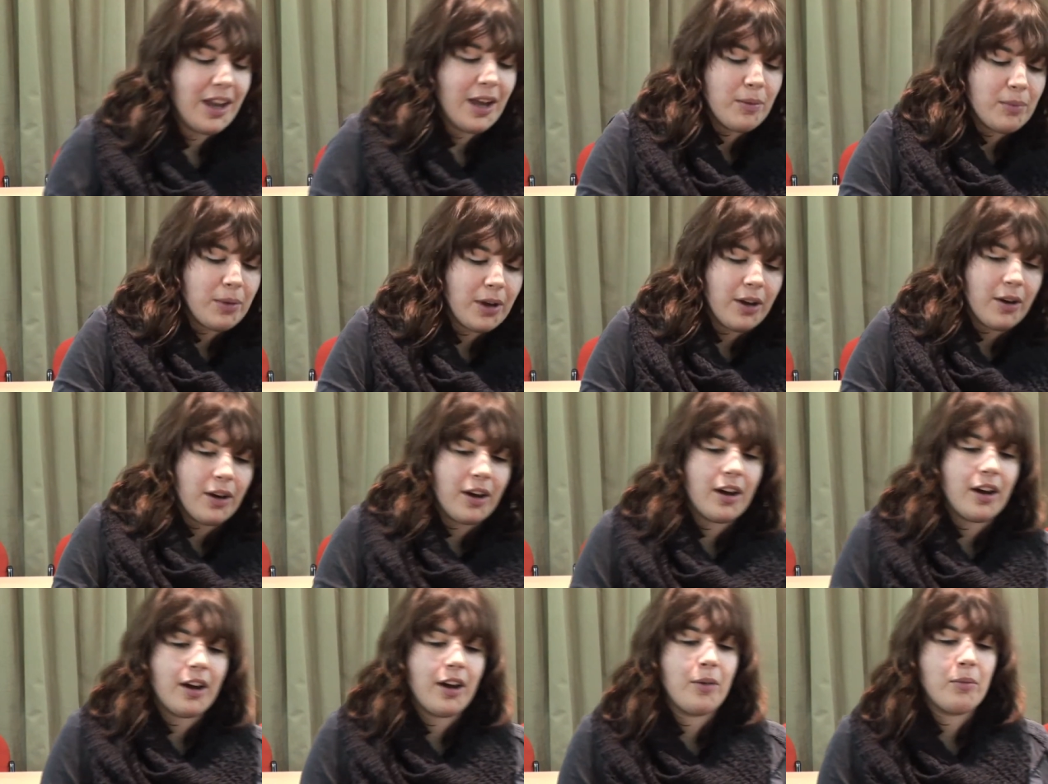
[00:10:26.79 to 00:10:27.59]
But
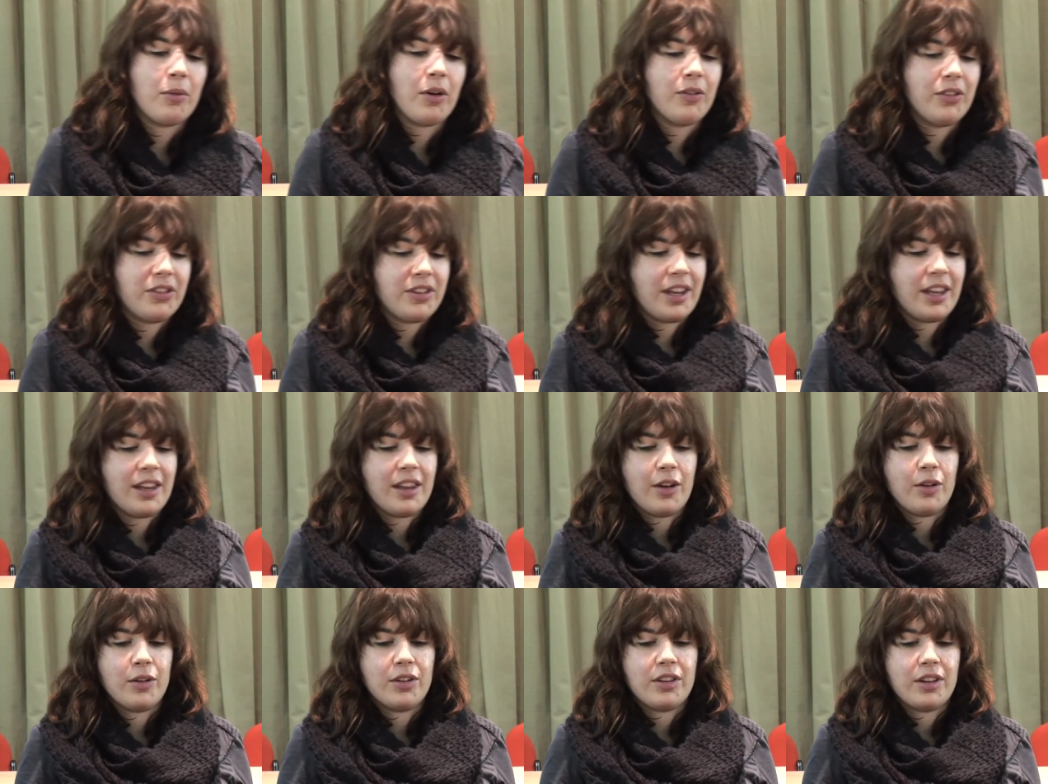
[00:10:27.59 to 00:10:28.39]
um, obviously
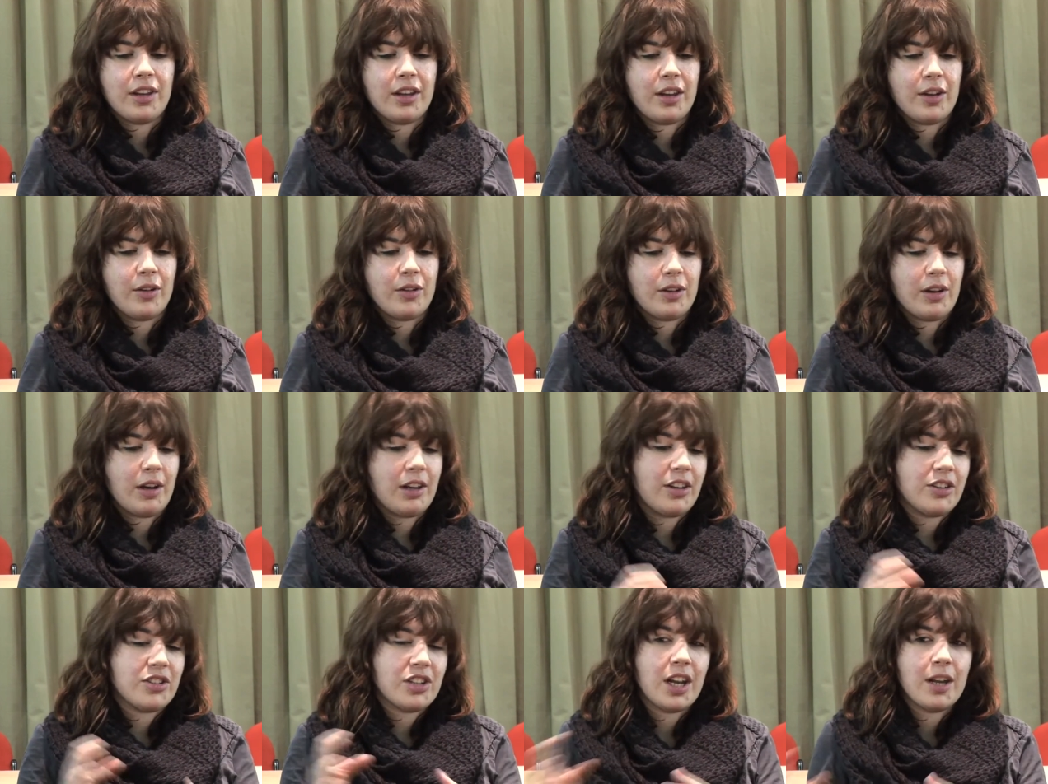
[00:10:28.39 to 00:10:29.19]
there was there had
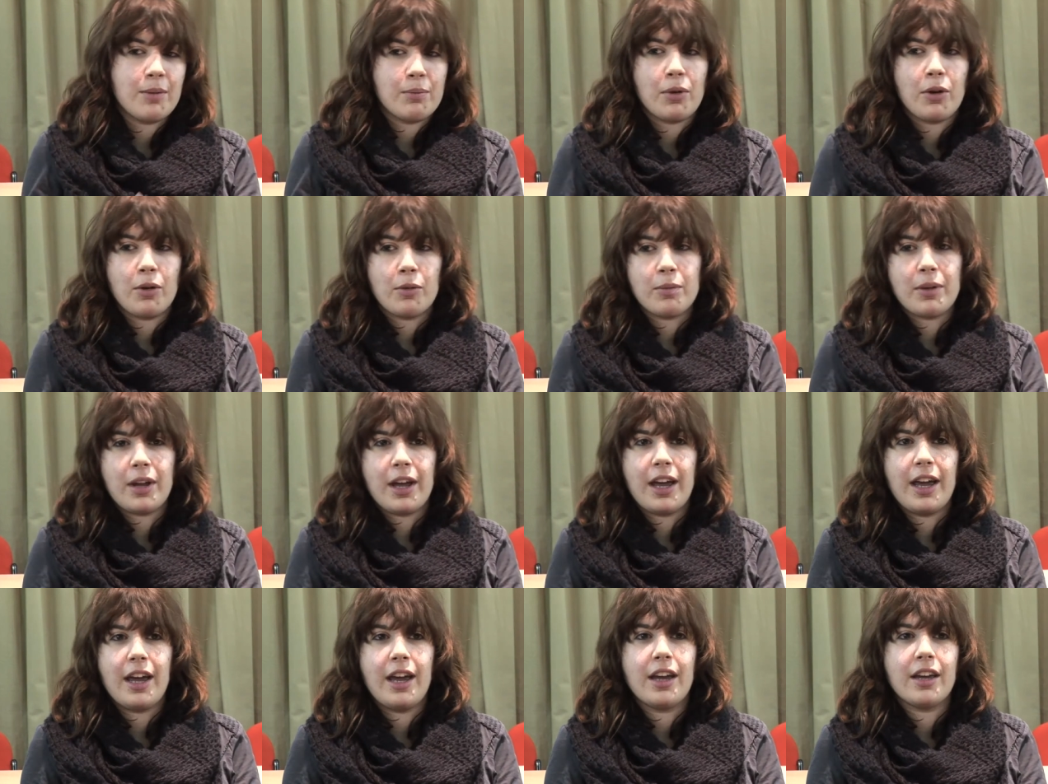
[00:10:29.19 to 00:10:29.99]
the celempung
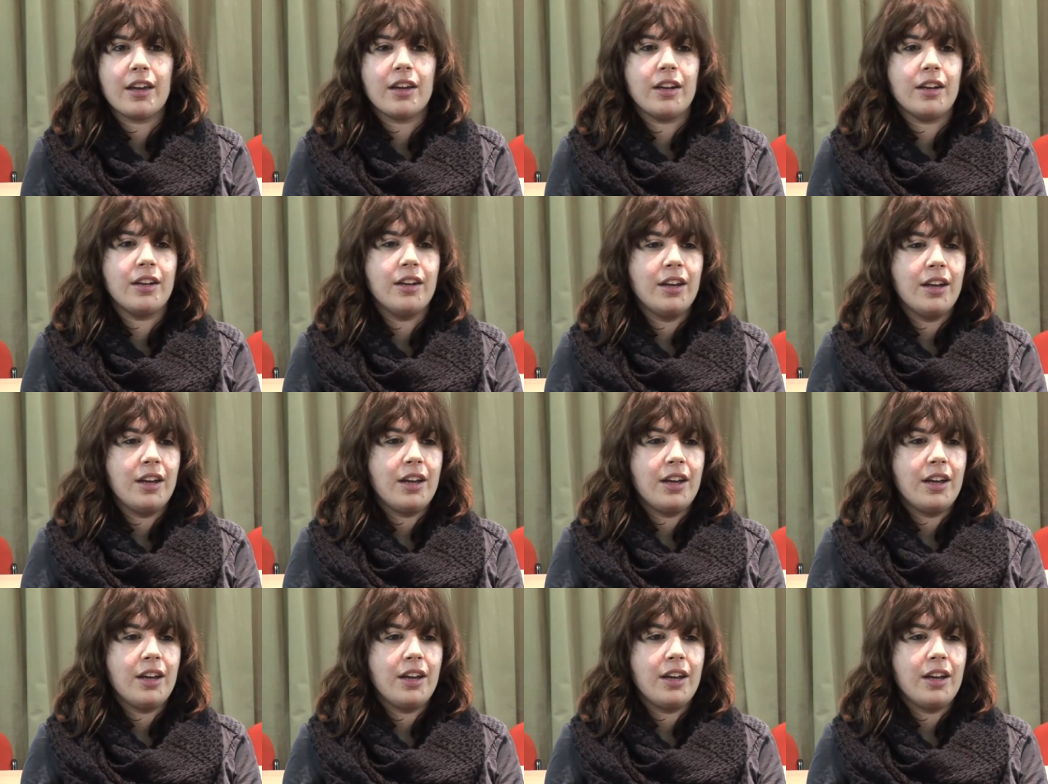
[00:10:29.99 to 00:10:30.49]
playing and